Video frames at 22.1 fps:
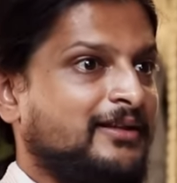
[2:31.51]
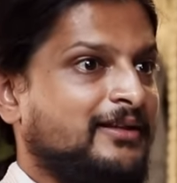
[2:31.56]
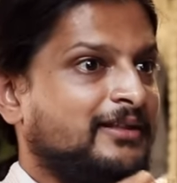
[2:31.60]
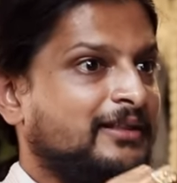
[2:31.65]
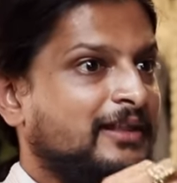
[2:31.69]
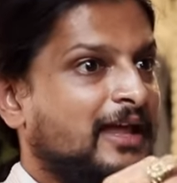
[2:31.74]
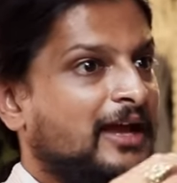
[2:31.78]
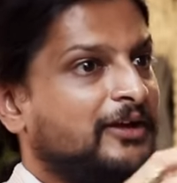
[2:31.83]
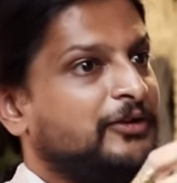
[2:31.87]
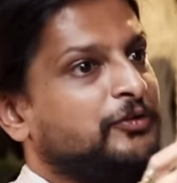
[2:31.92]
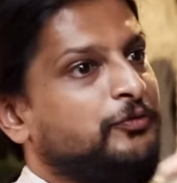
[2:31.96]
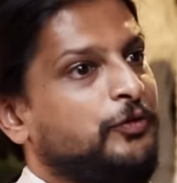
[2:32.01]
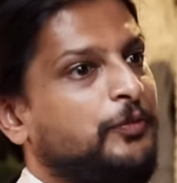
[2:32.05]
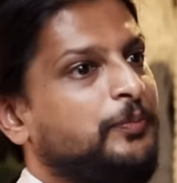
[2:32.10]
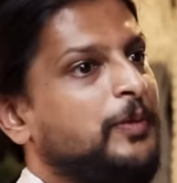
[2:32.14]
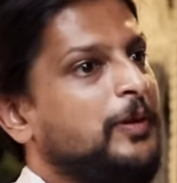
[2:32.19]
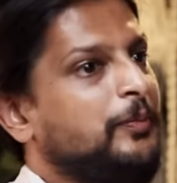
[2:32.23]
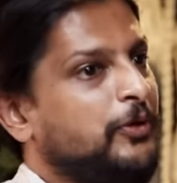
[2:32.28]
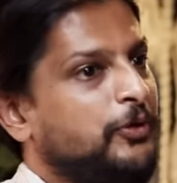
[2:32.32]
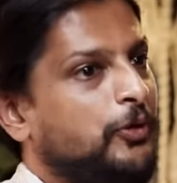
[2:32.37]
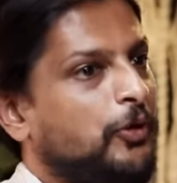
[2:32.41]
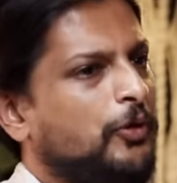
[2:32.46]
That is what
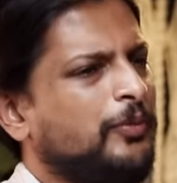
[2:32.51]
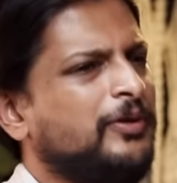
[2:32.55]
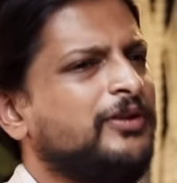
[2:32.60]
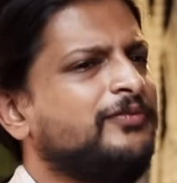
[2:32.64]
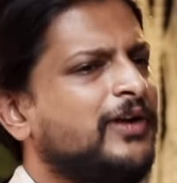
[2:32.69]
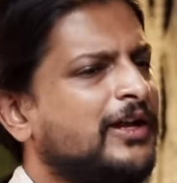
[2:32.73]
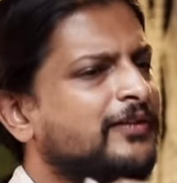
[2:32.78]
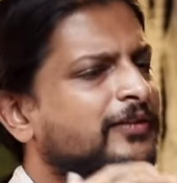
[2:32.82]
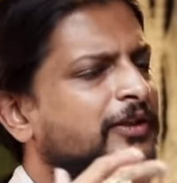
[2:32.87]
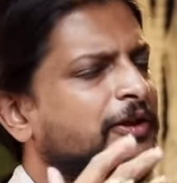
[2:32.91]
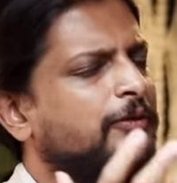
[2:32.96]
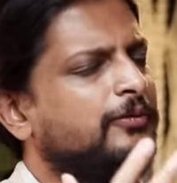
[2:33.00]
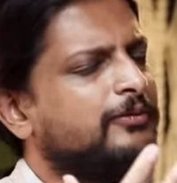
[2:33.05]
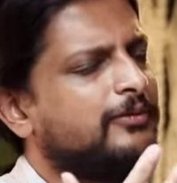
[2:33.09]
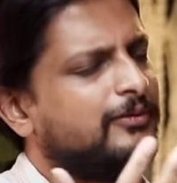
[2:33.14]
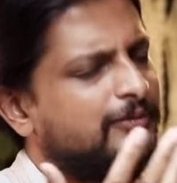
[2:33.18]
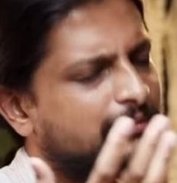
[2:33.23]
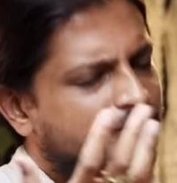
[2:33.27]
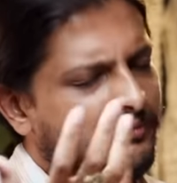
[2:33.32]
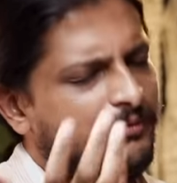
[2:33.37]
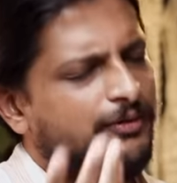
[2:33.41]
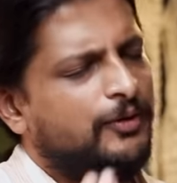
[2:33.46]
people talk about. In fact, there are
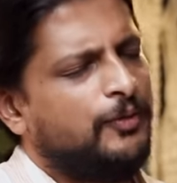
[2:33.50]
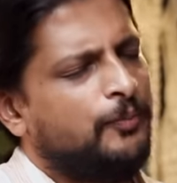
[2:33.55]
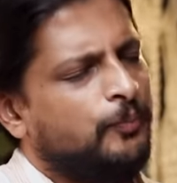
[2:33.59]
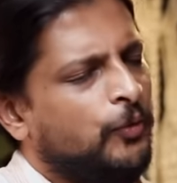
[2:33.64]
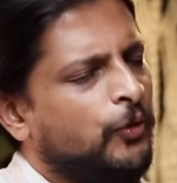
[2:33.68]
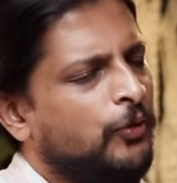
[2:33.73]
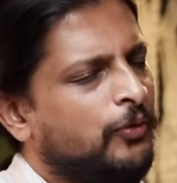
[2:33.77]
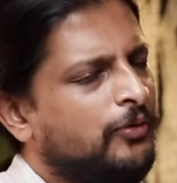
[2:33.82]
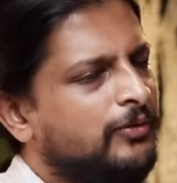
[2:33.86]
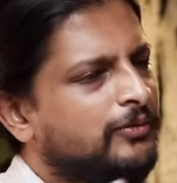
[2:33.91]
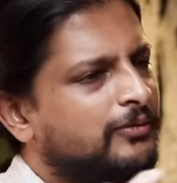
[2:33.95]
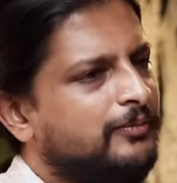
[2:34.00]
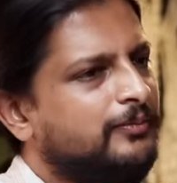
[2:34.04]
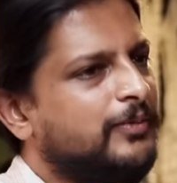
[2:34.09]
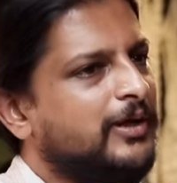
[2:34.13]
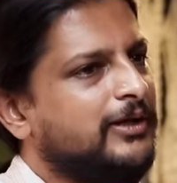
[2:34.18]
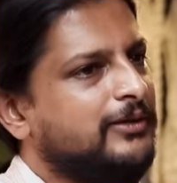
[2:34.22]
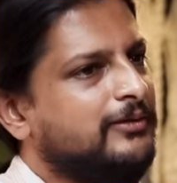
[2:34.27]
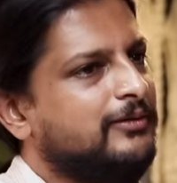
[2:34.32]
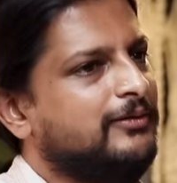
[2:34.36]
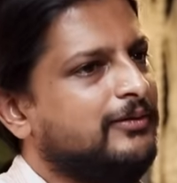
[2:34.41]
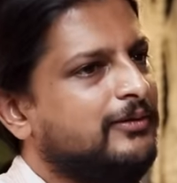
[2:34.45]
more,
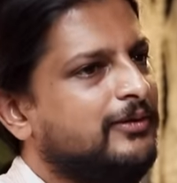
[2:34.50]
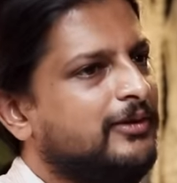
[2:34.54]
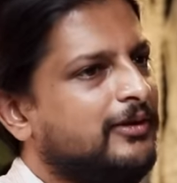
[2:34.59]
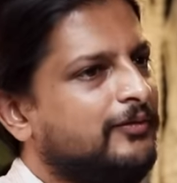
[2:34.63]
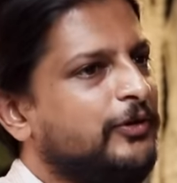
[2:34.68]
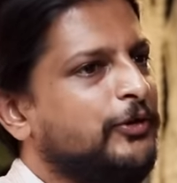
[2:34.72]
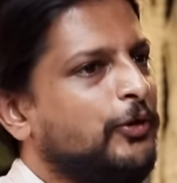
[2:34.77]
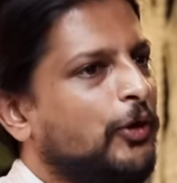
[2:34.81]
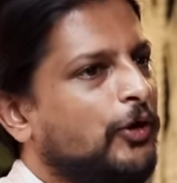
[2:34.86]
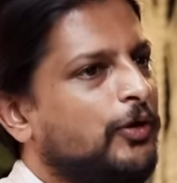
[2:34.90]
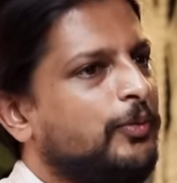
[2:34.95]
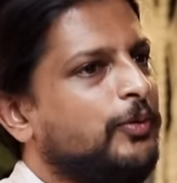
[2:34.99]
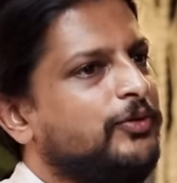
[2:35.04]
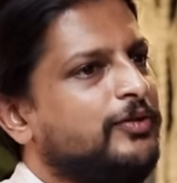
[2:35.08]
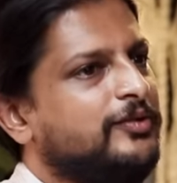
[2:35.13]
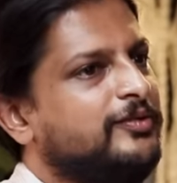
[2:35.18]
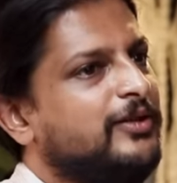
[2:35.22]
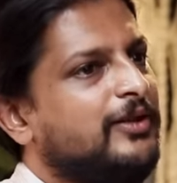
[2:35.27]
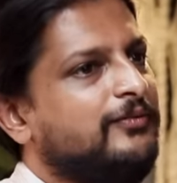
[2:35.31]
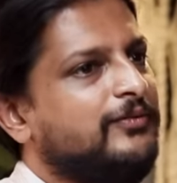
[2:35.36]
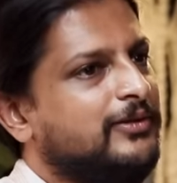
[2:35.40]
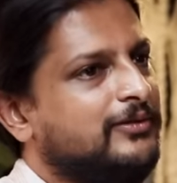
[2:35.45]
but we talk about the
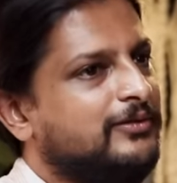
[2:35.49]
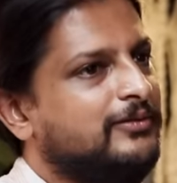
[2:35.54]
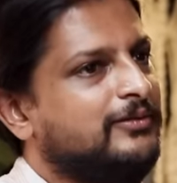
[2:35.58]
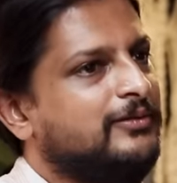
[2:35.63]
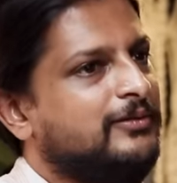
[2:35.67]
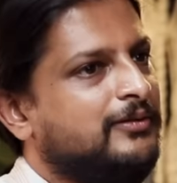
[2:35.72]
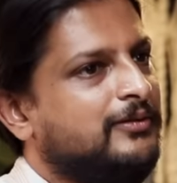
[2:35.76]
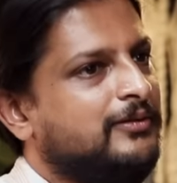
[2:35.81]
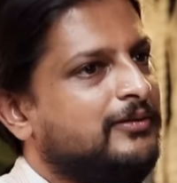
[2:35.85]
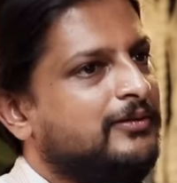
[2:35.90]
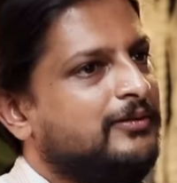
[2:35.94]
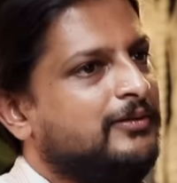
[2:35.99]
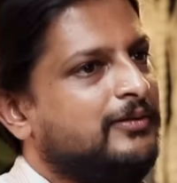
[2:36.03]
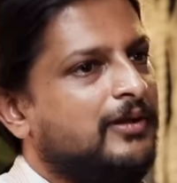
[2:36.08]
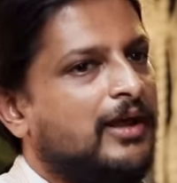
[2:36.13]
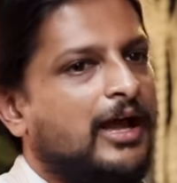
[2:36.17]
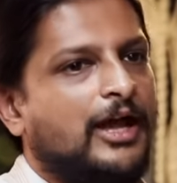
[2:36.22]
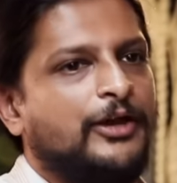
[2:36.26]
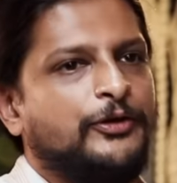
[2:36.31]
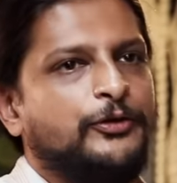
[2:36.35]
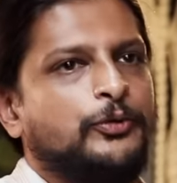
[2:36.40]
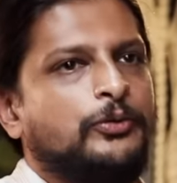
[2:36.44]
seven.
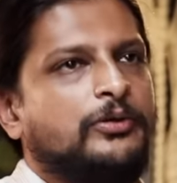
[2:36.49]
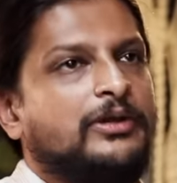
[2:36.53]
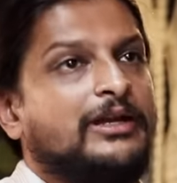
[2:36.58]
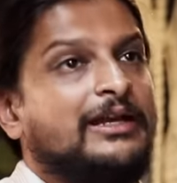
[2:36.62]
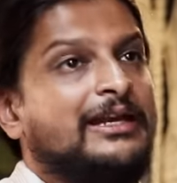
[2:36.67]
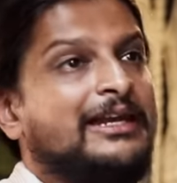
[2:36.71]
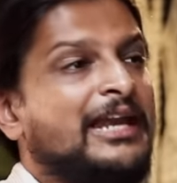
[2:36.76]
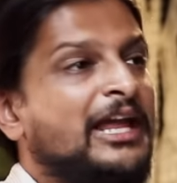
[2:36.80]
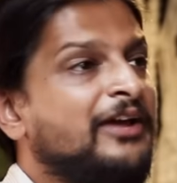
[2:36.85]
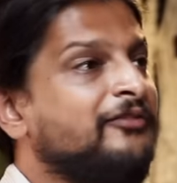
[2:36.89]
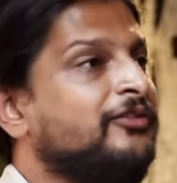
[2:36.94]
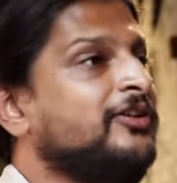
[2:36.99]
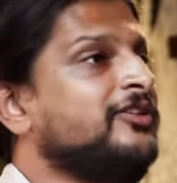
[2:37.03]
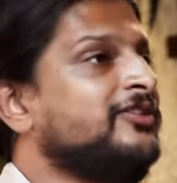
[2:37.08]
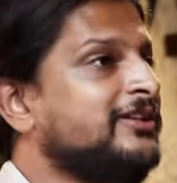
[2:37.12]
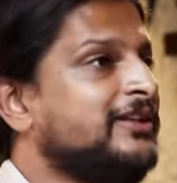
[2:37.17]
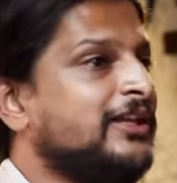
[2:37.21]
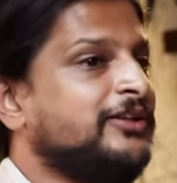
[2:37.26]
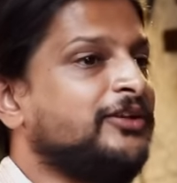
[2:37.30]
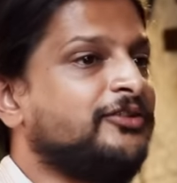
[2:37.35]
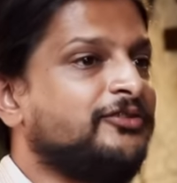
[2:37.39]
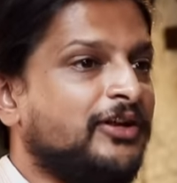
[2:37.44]
And you can never say
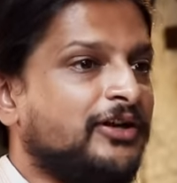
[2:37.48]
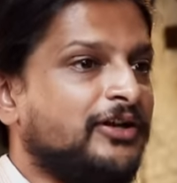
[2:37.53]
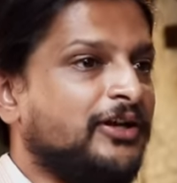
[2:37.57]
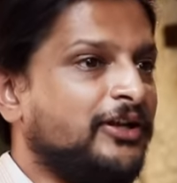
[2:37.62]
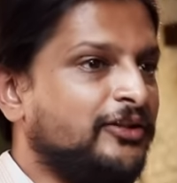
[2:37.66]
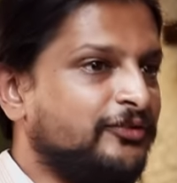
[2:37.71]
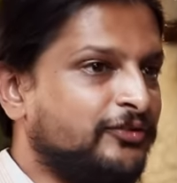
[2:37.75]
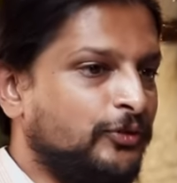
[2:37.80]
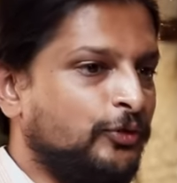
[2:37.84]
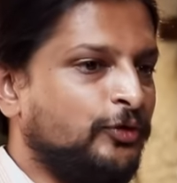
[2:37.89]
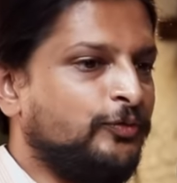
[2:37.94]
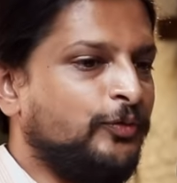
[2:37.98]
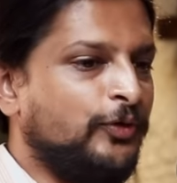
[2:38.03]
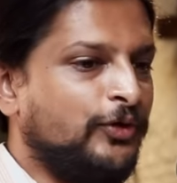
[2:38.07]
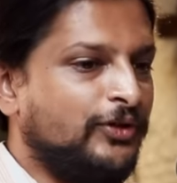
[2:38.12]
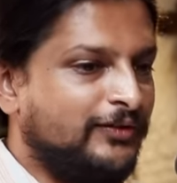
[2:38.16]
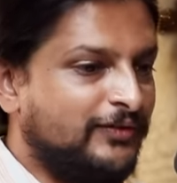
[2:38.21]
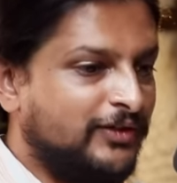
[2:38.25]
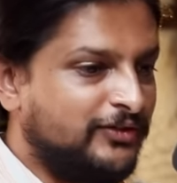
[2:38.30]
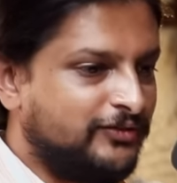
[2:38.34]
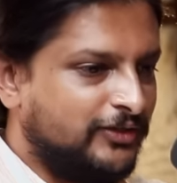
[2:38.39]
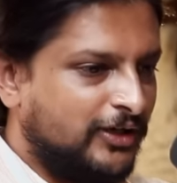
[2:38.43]
that the chakra is closed,
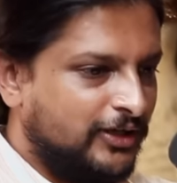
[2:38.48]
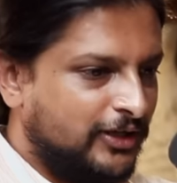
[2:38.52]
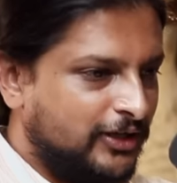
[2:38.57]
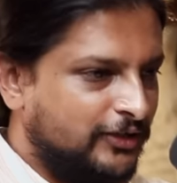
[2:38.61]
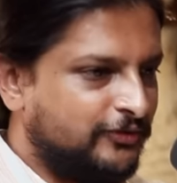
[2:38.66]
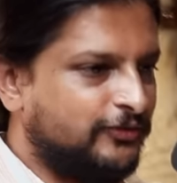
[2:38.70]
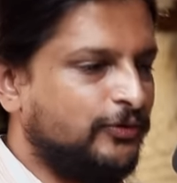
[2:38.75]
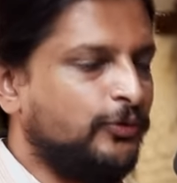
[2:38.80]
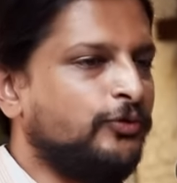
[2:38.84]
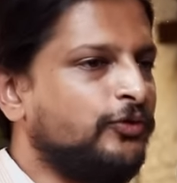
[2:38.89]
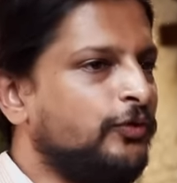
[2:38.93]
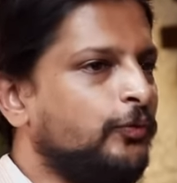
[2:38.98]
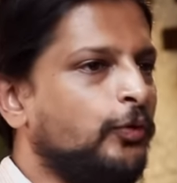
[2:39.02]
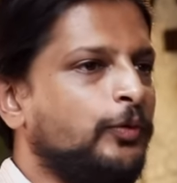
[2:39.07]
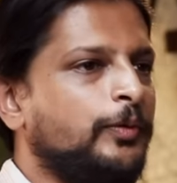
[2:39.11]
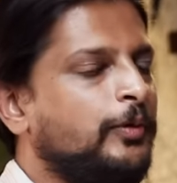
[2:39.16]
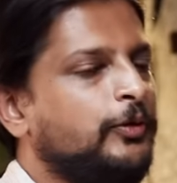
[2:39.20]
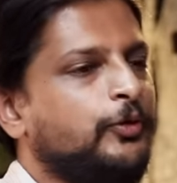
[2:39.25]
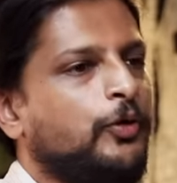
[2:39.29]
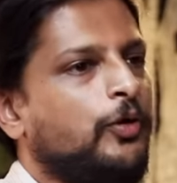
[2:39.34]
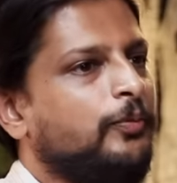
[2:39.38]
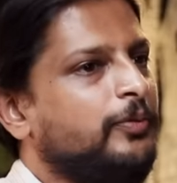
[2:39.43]
because if the chakra is closed, you won't be
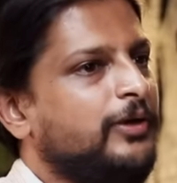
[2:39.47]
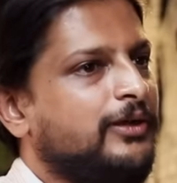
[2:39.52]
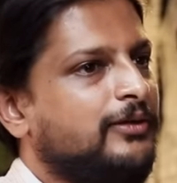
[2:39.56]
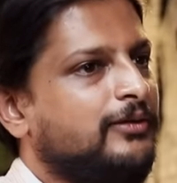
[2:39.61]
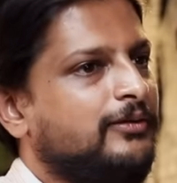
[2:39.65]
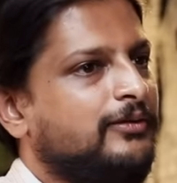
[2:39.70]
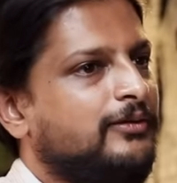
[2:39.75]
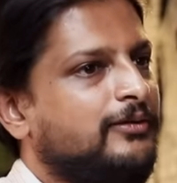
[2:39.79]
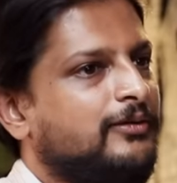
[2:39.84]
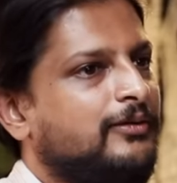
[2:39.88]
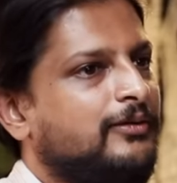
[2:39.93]
able to operate.